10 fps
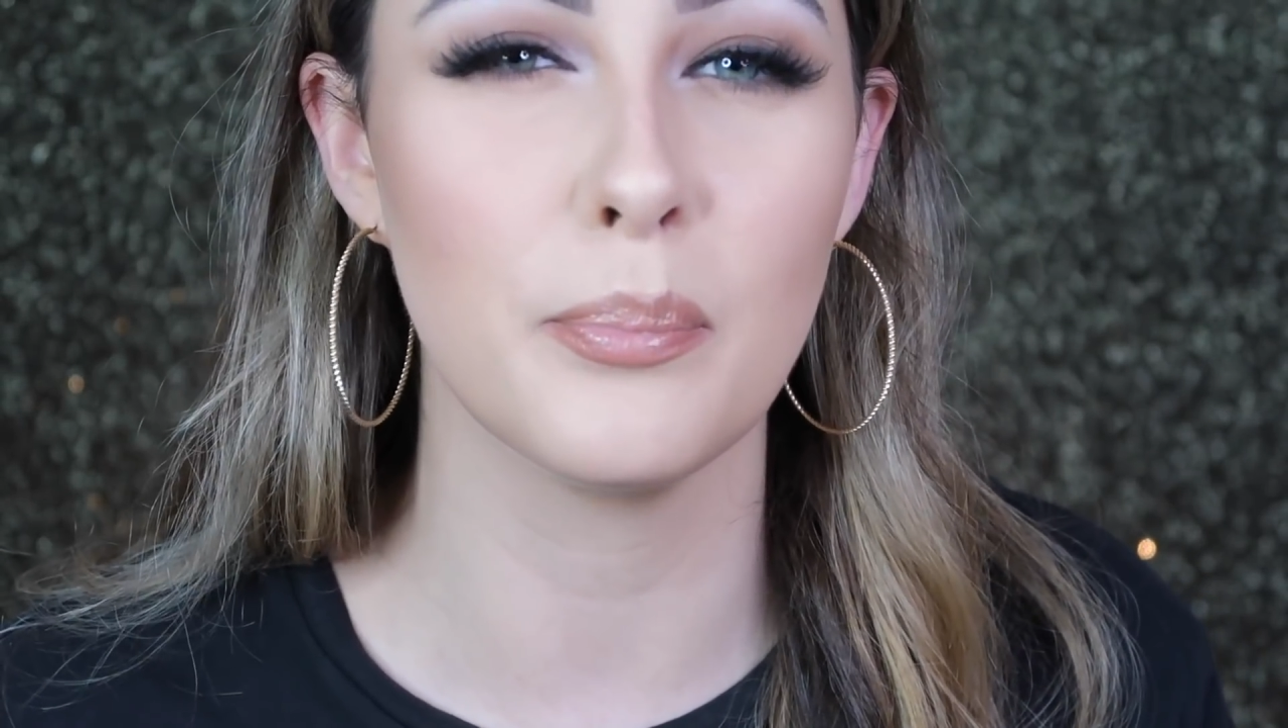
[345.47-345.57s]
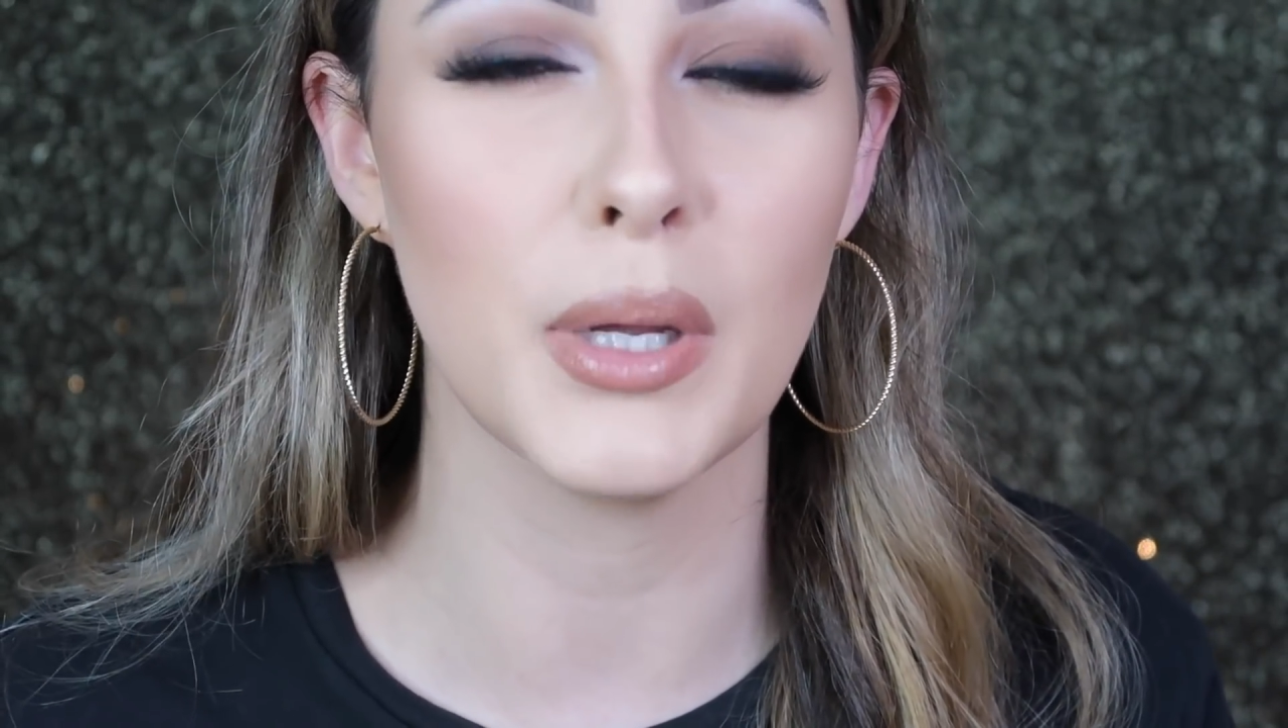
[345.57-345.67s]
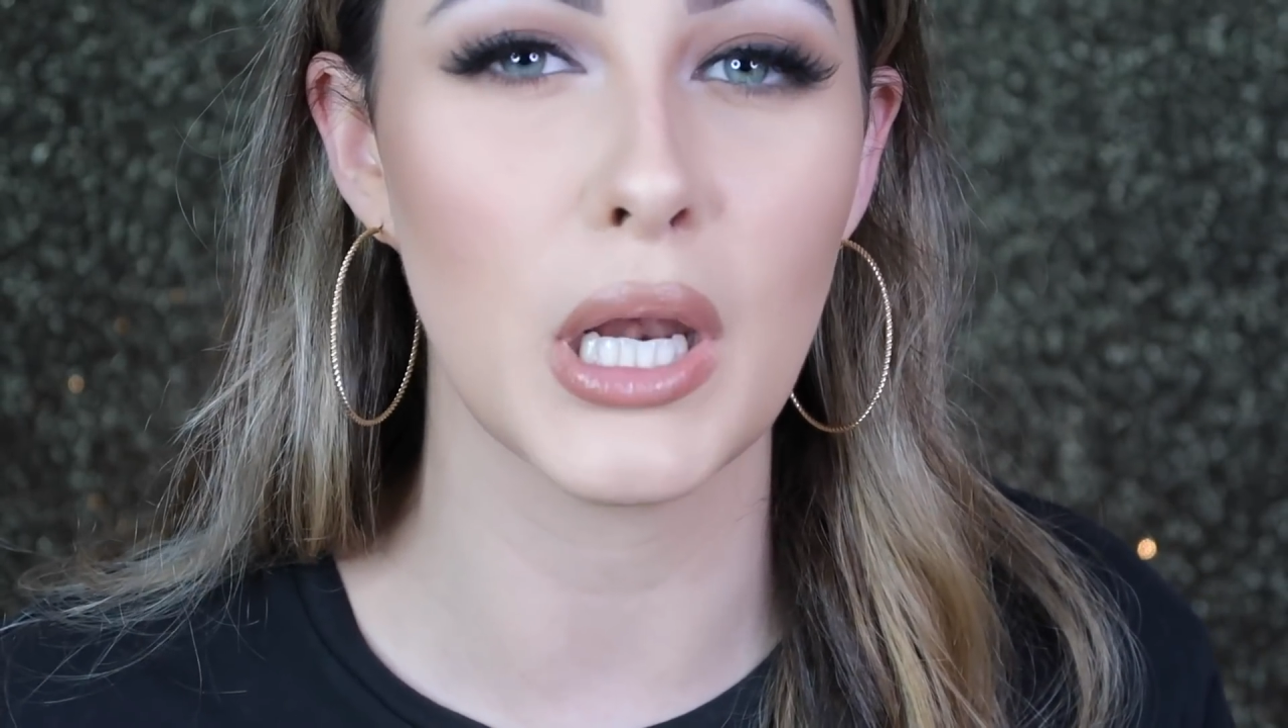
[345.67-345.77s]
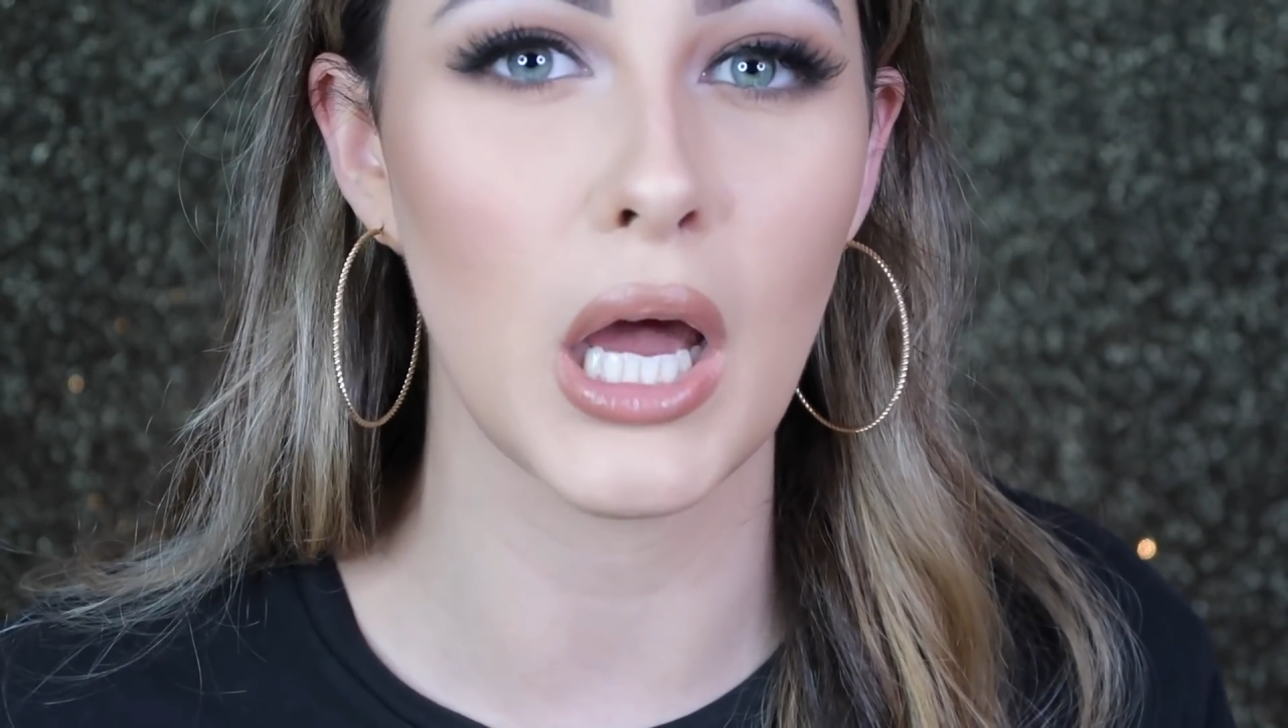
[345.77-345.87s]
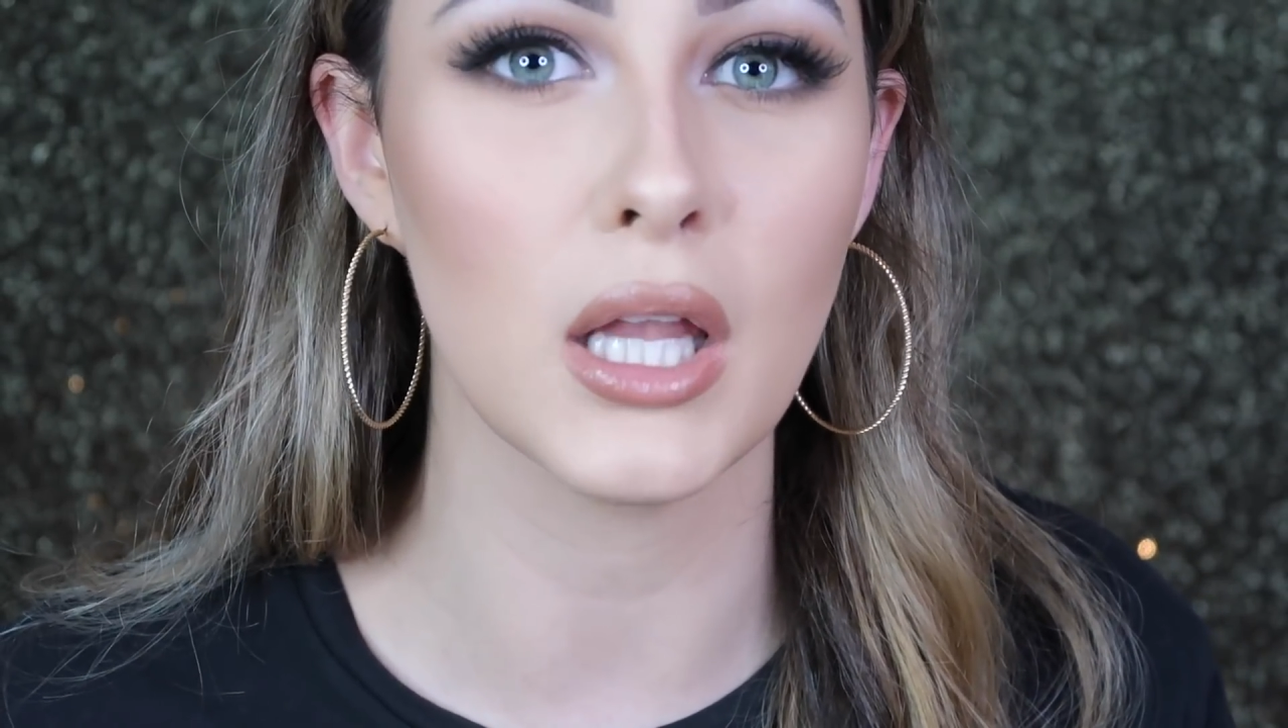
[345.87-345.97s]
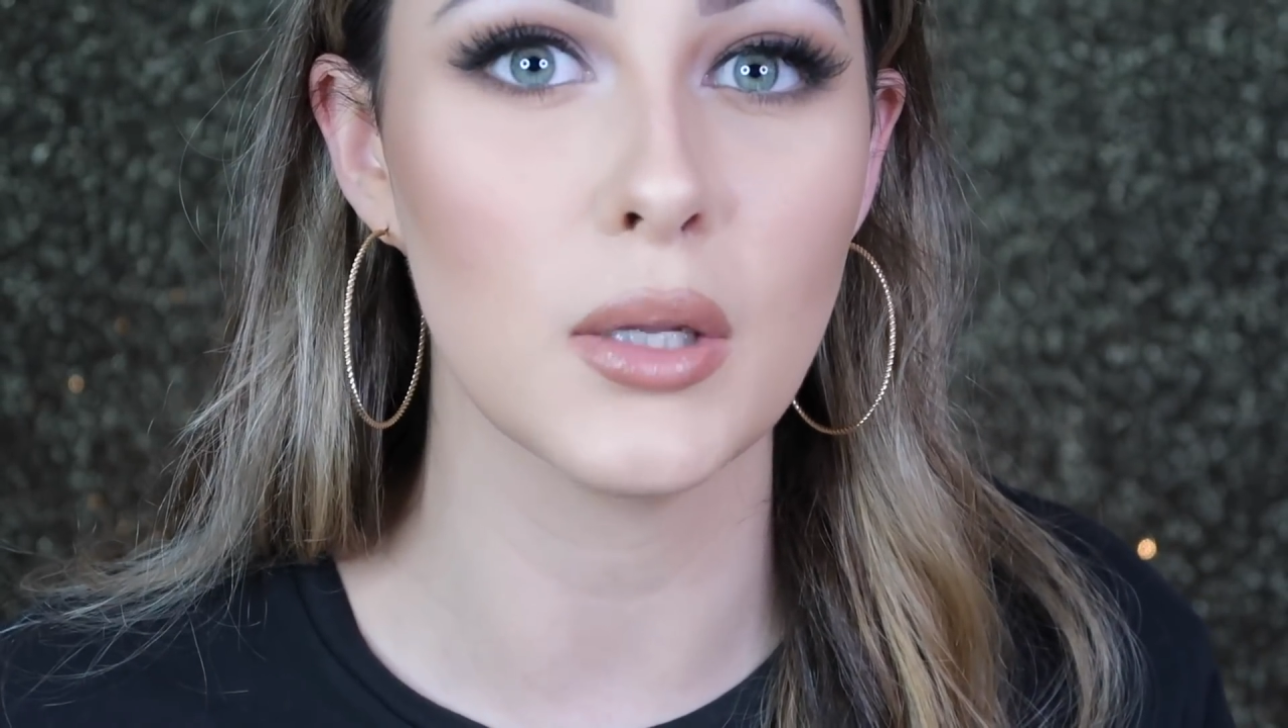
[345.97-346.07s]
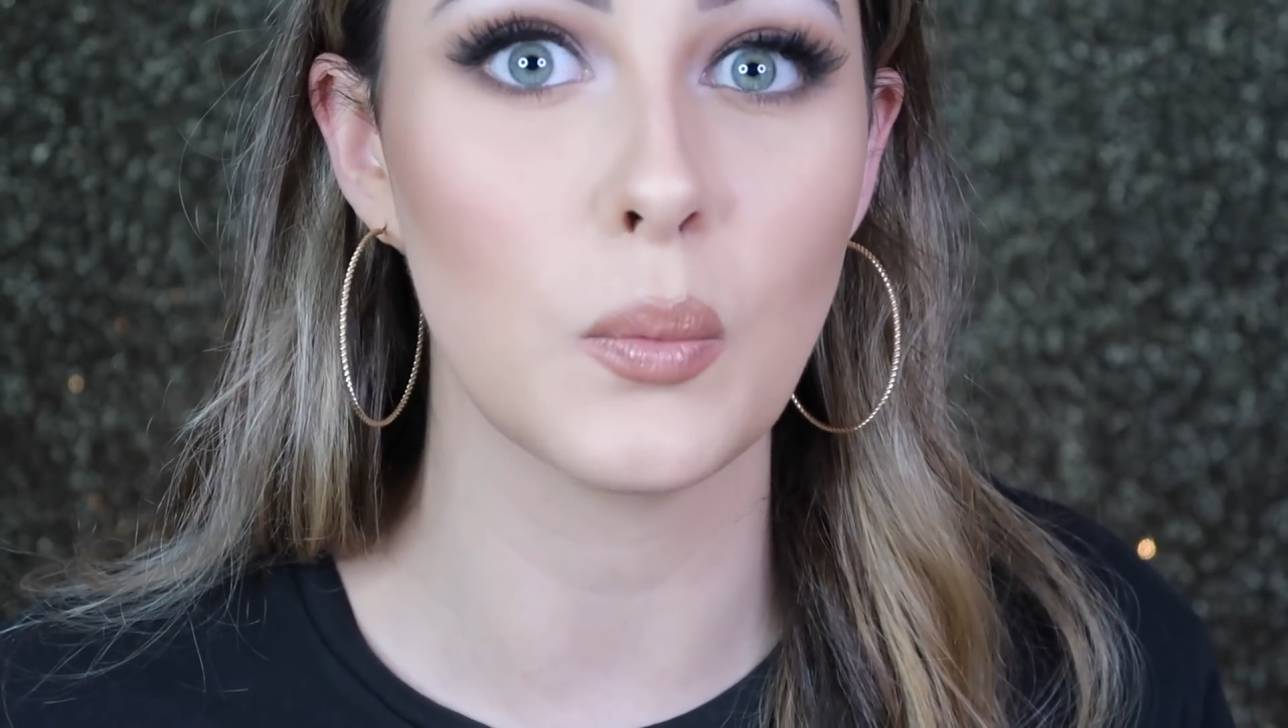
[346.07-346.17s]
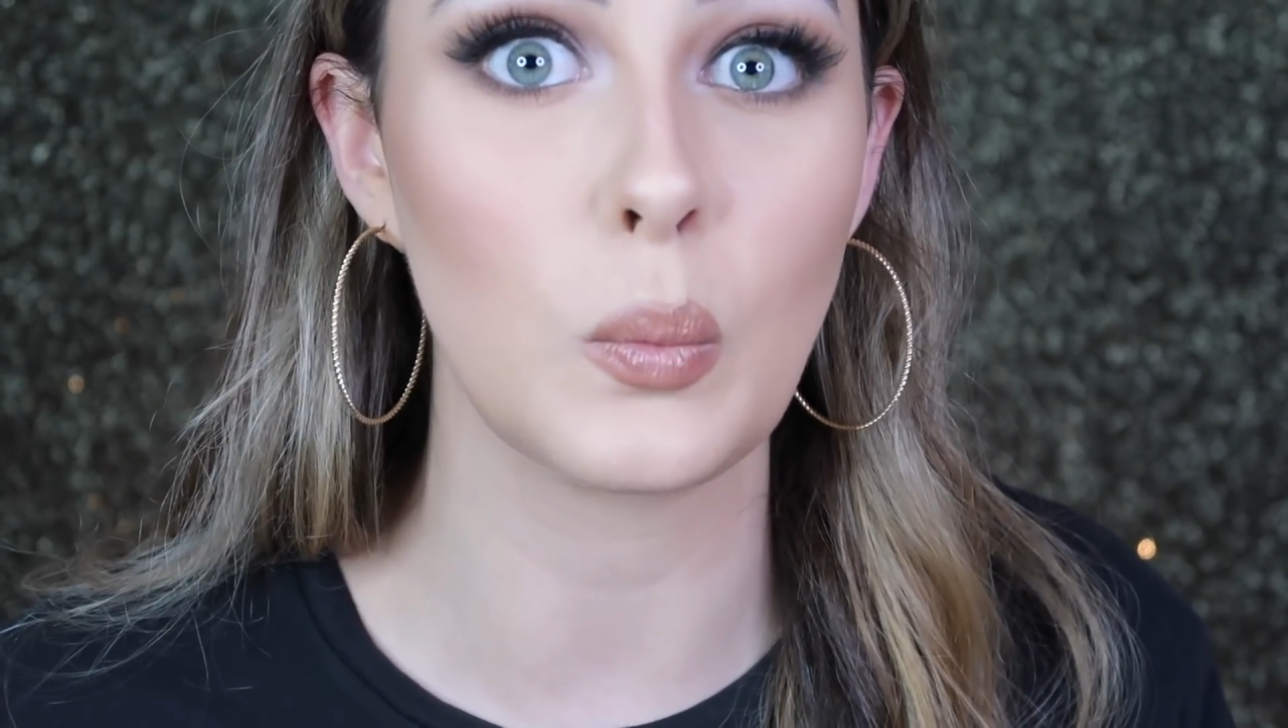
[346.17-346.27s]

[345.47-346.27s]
but not,